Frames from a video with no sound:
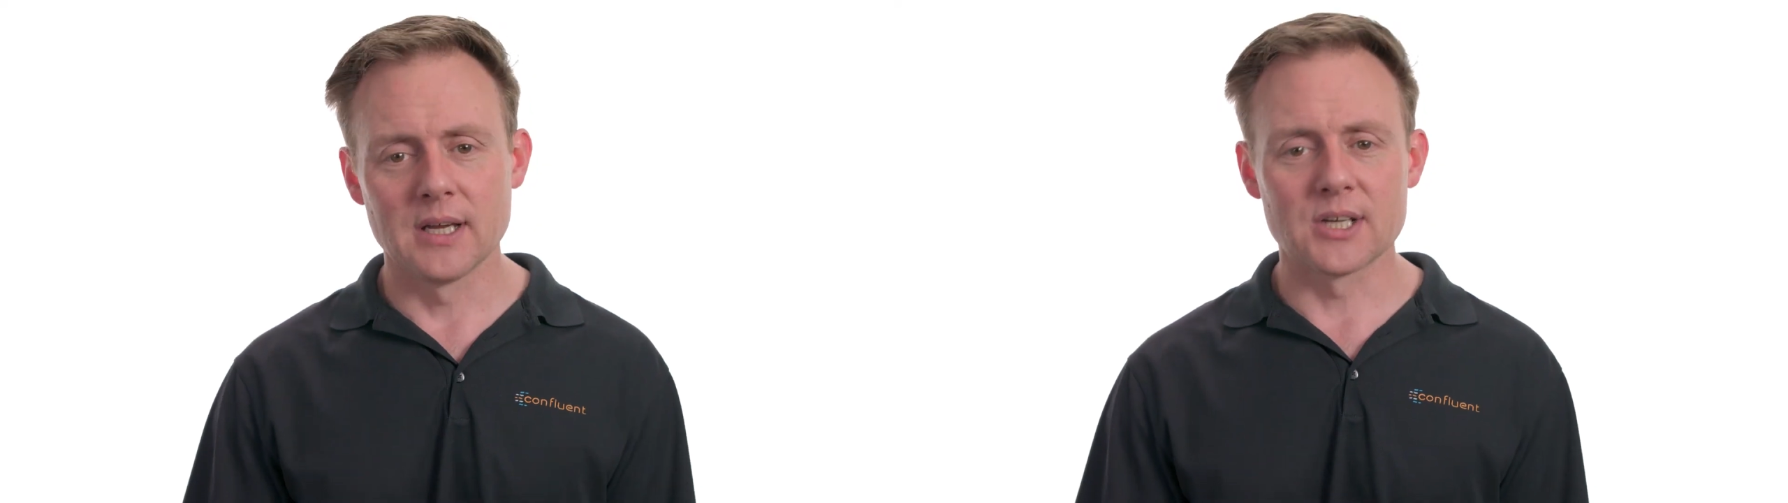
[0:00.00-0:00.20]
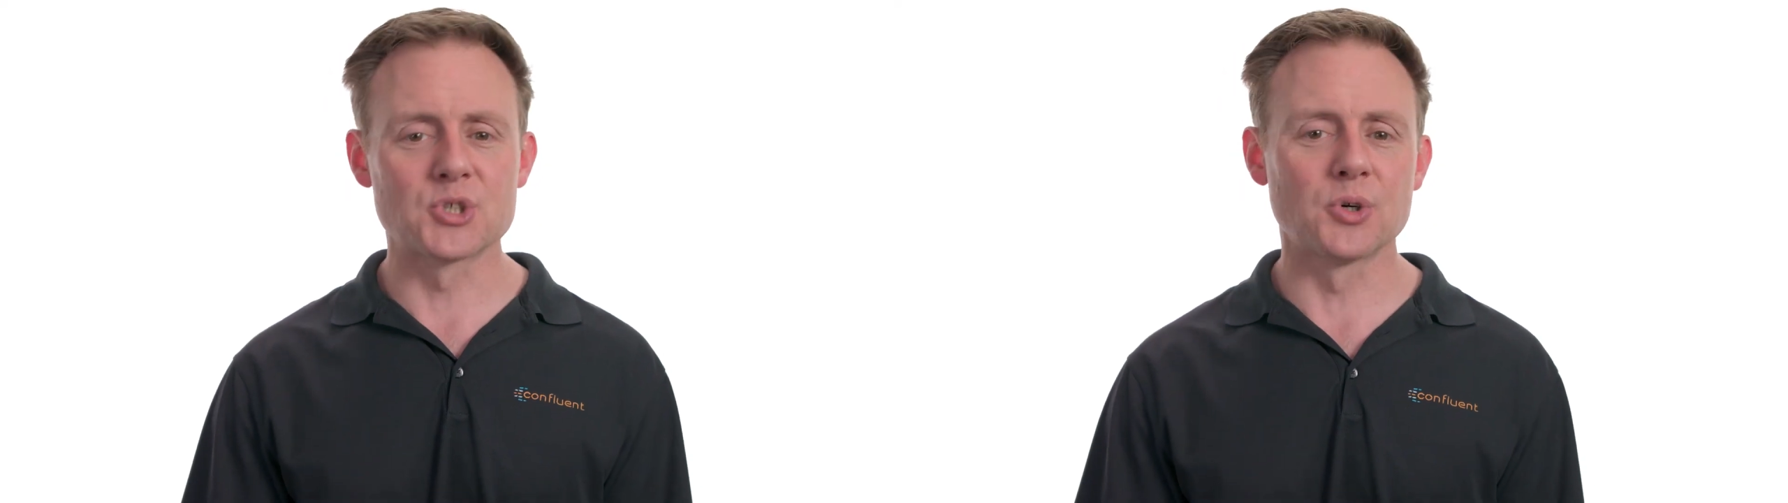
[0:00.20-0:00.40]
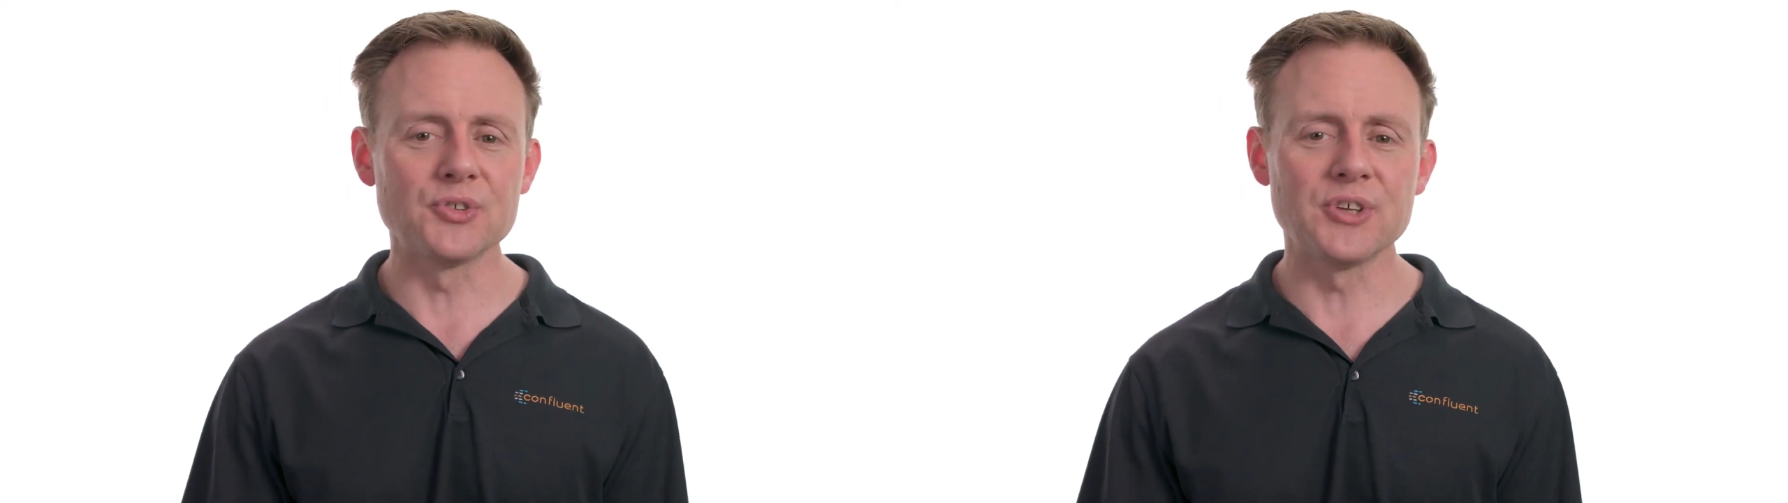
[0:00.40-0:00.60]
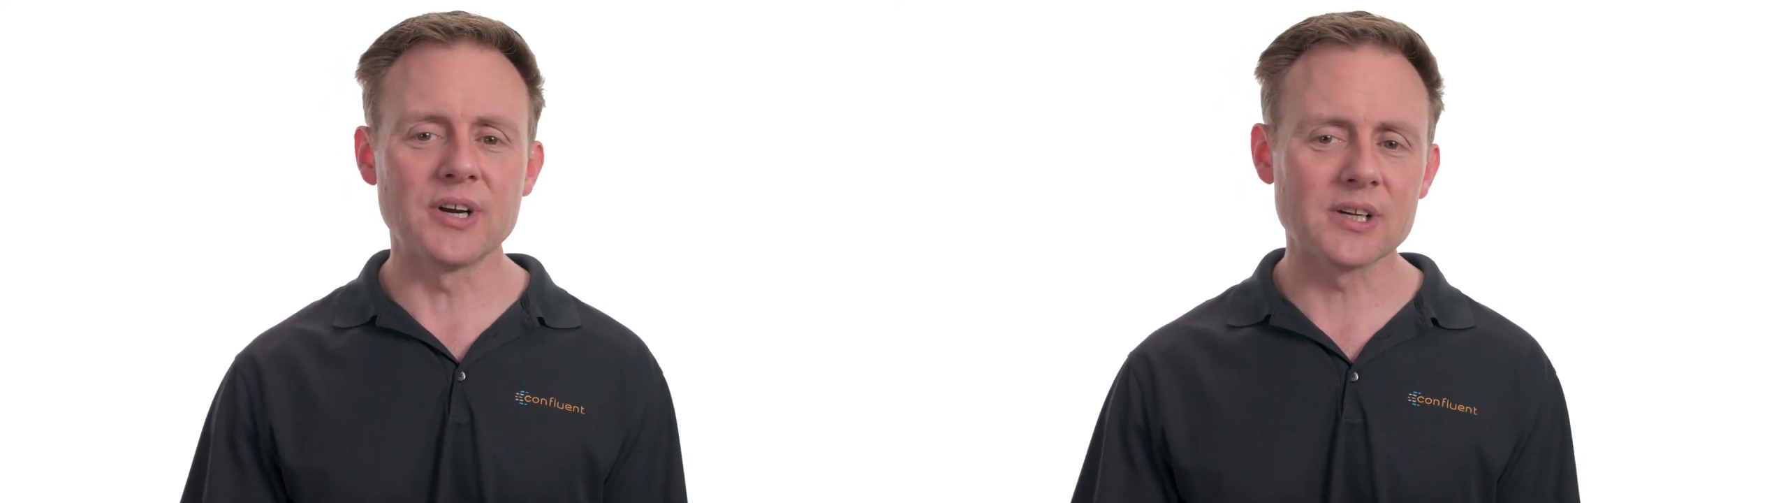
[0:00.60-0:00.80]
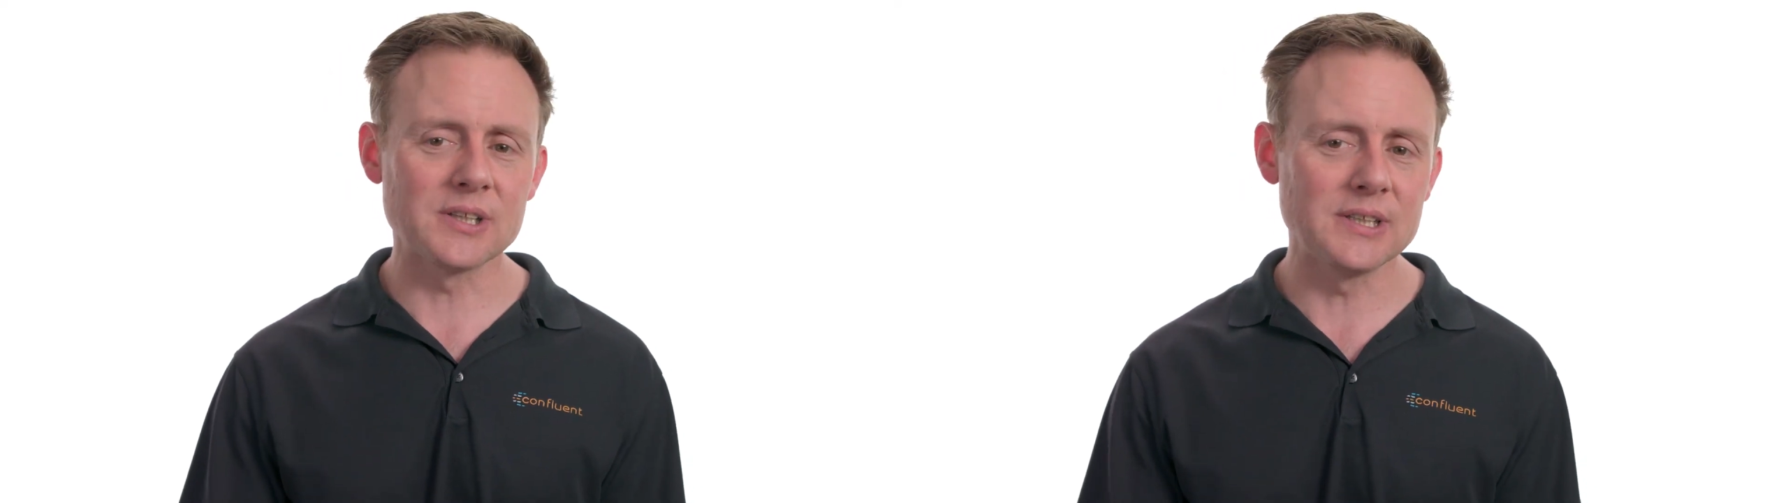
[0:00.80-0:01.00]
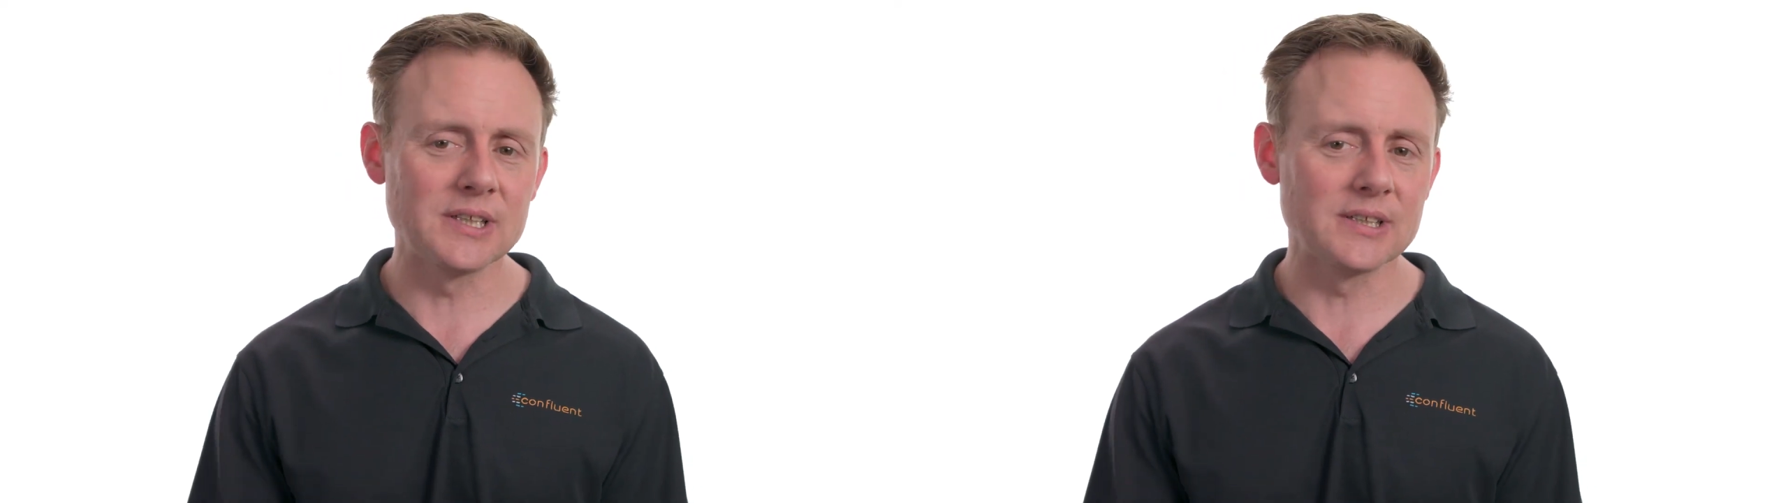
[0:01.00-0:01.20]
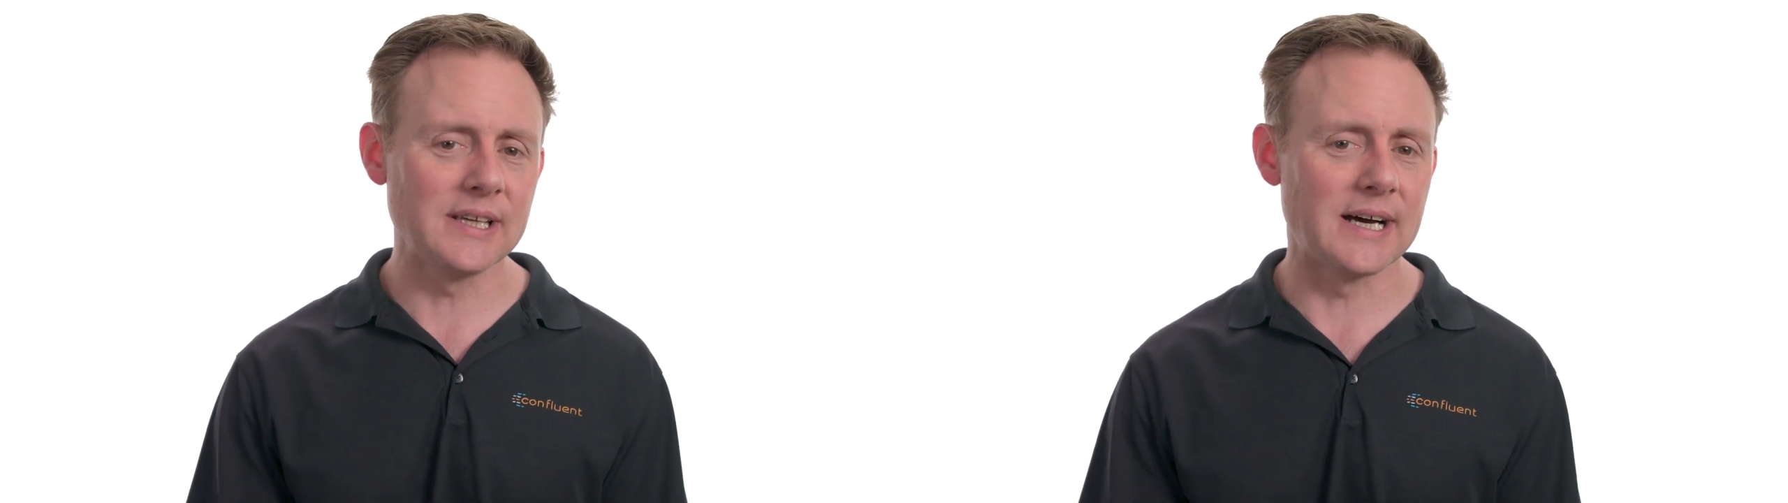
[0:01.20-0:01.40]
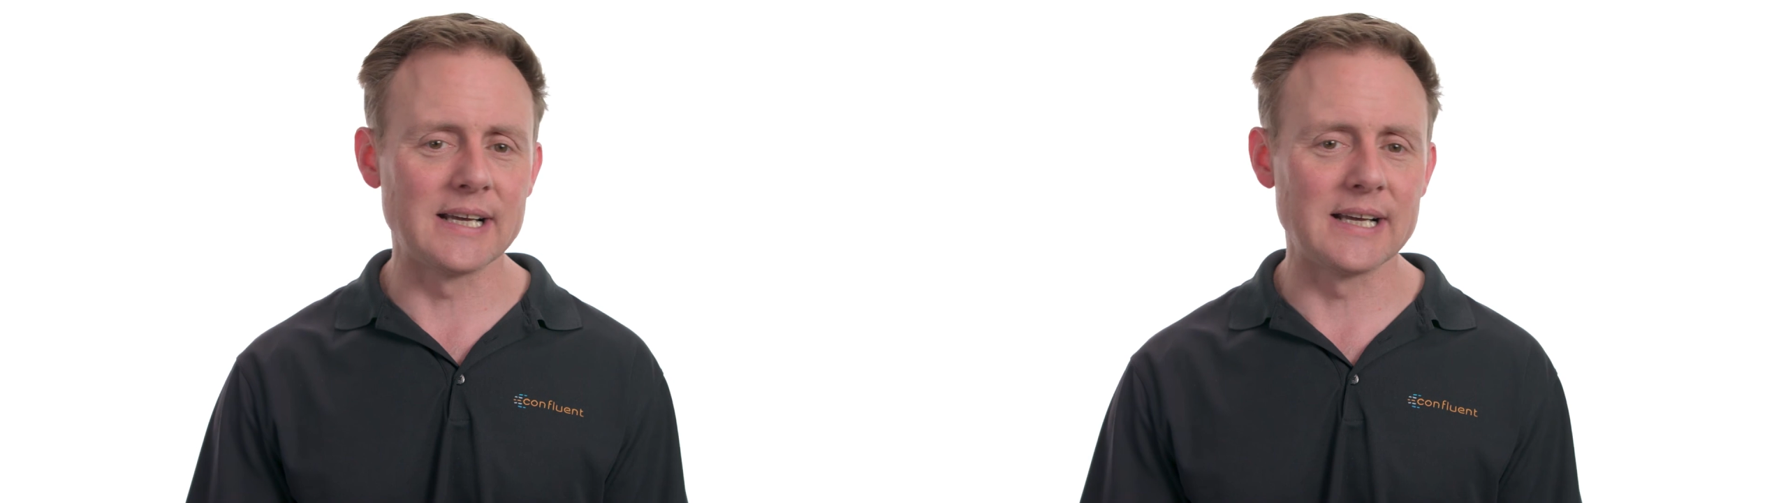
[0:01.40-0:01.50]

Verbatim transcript: Control Center clearly